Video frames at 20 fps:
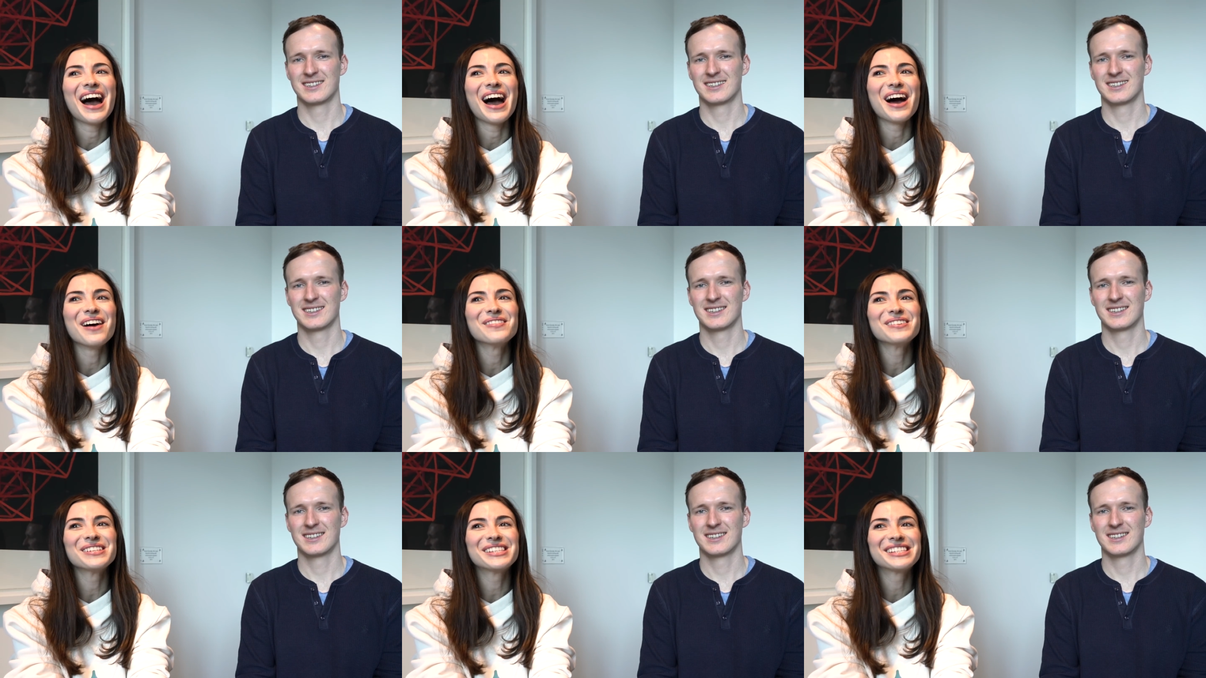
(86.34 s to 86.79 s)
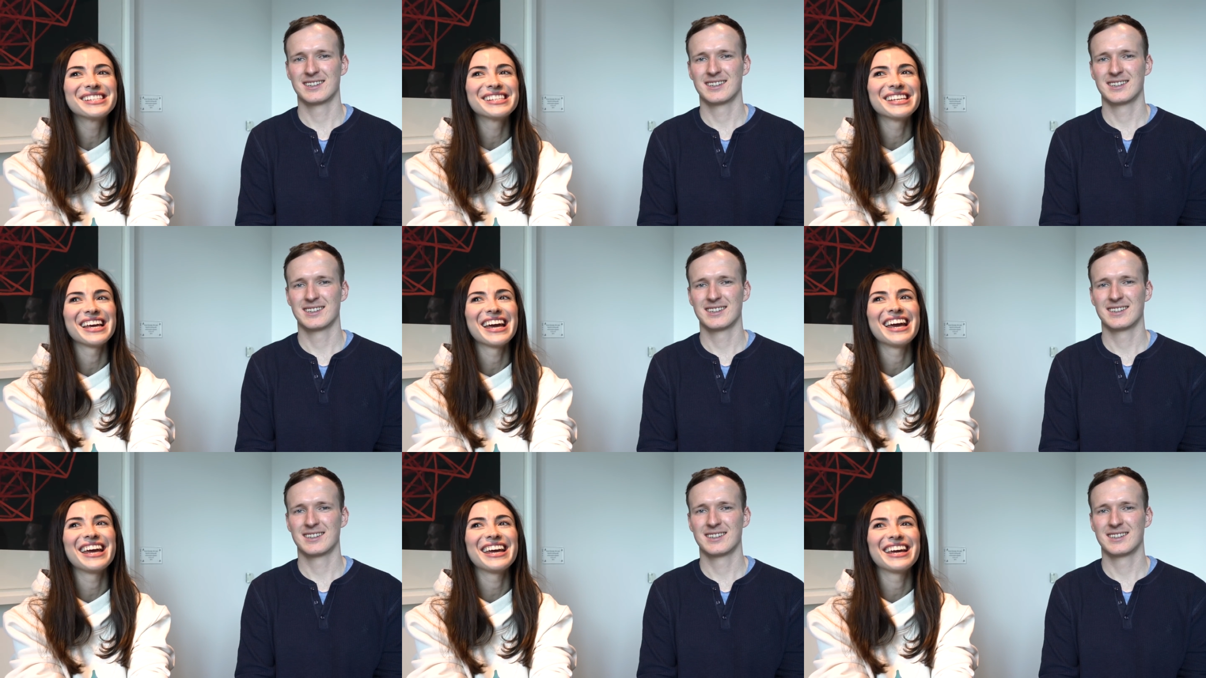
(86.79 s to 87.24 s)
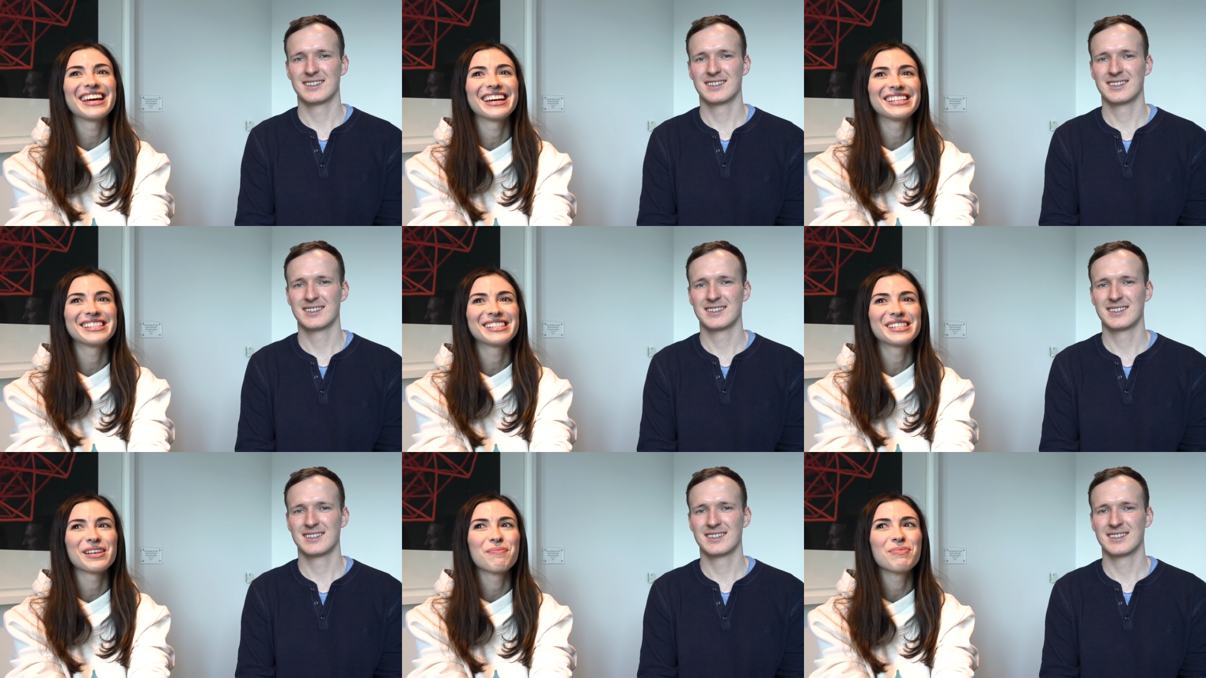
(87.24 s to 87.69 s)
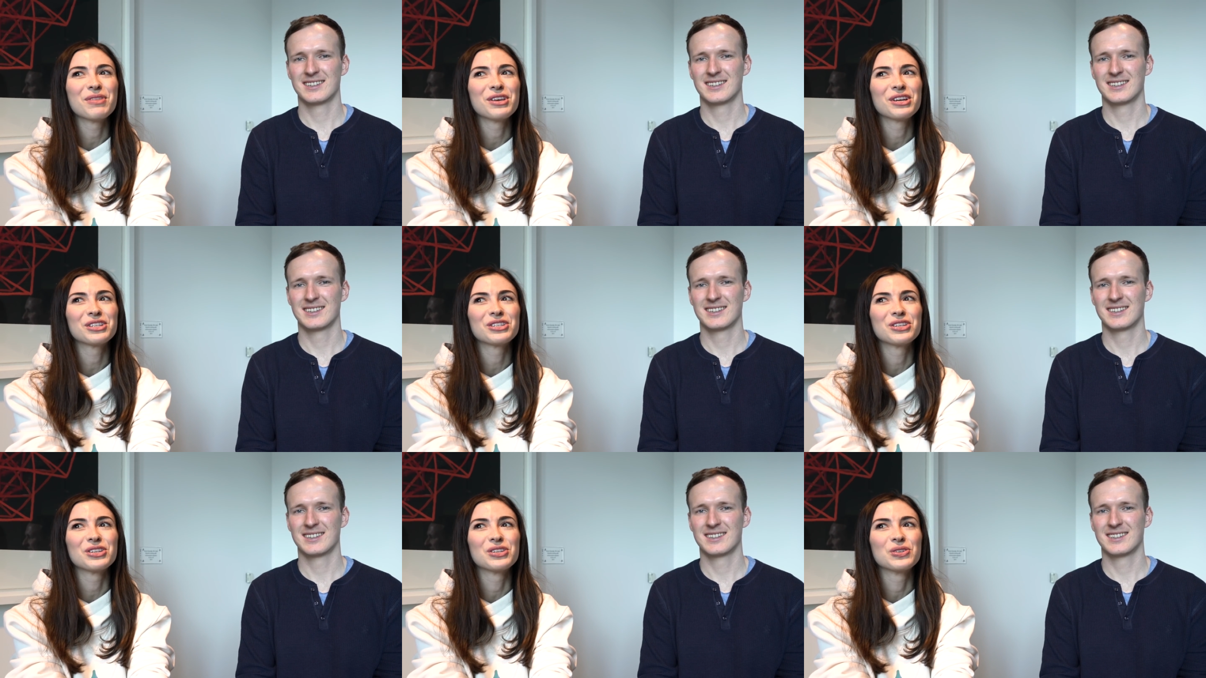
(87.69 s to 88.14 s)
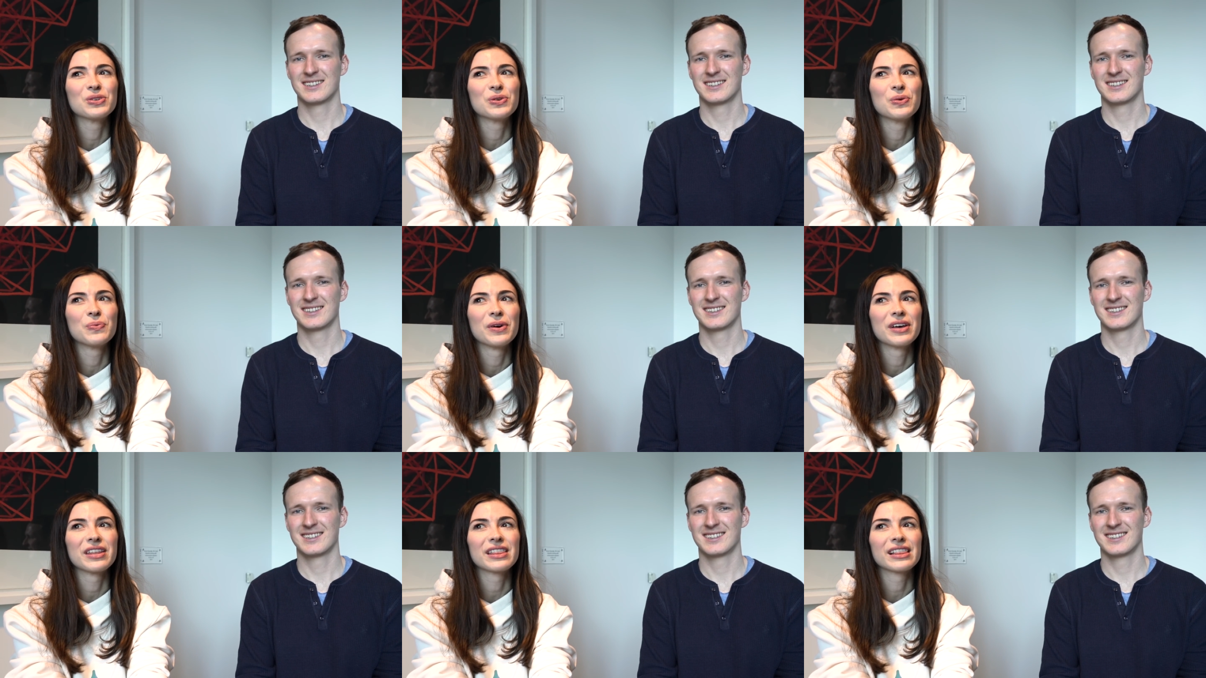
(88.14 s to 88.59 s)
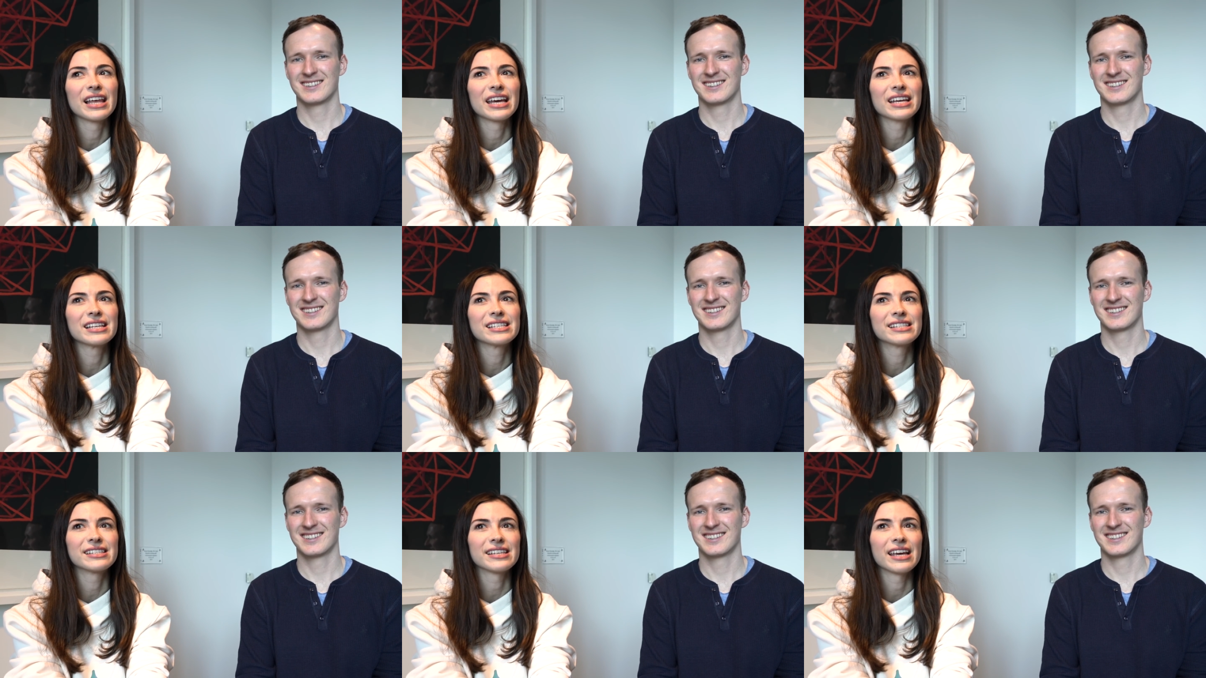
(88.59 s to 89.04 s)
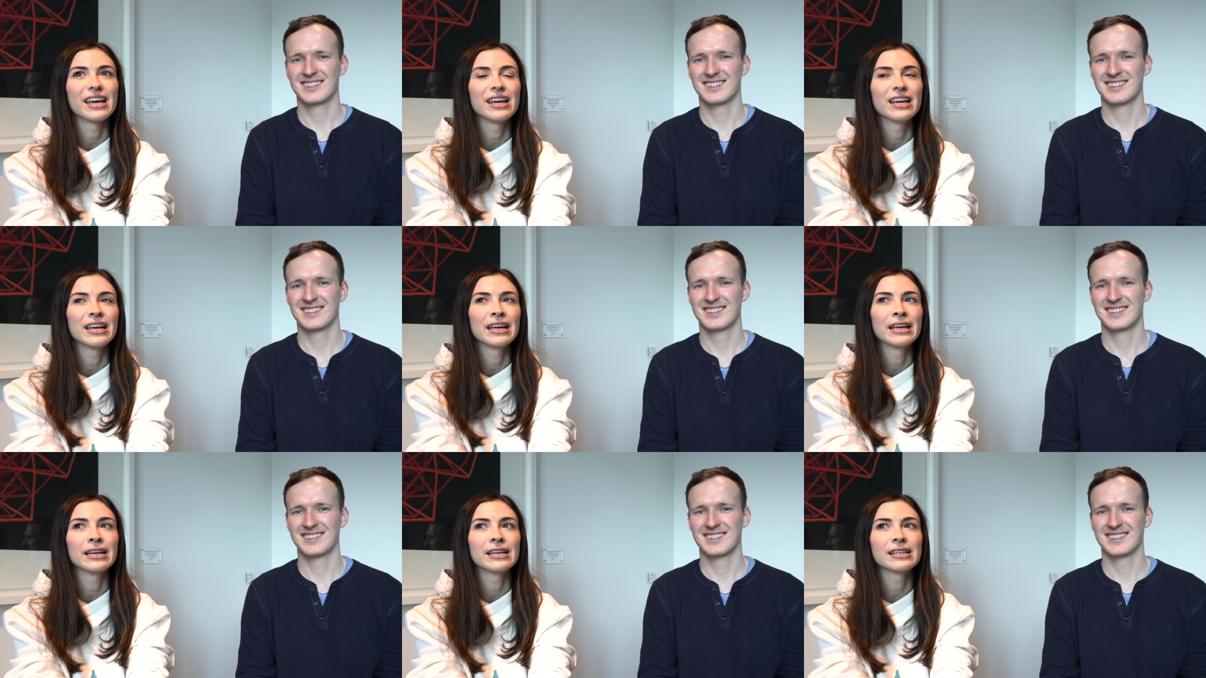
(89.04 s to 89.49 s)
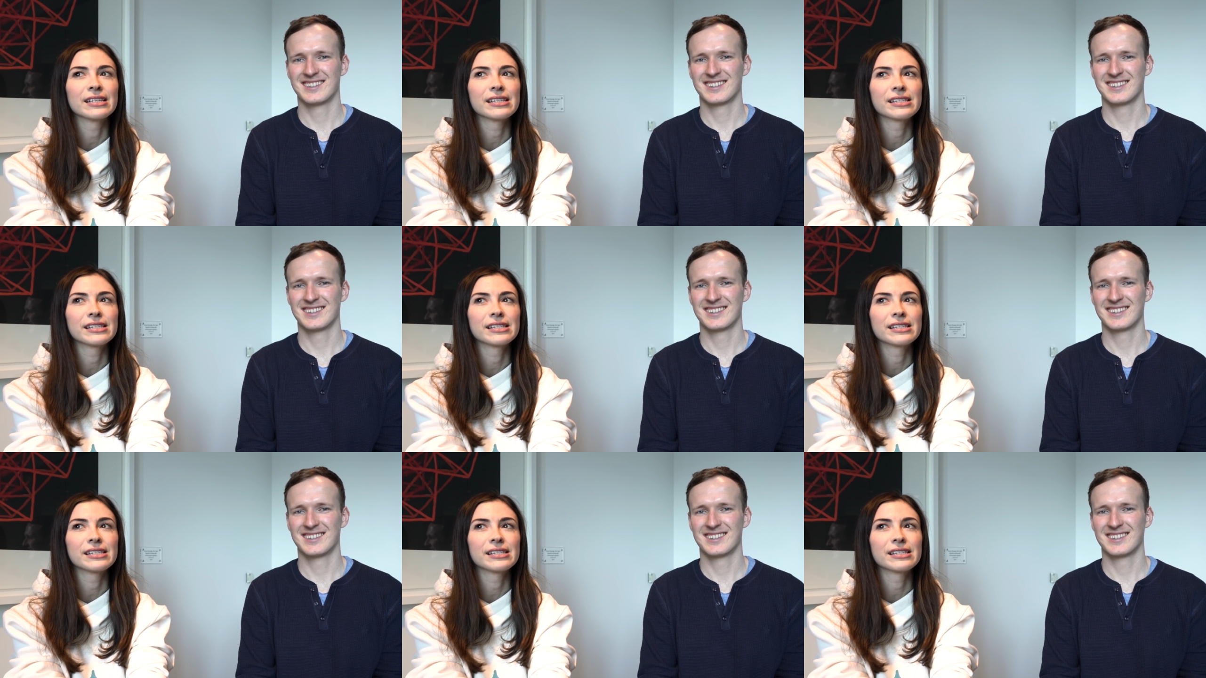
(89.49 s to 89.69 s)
Speaker 1: I would say it has something to do with like saying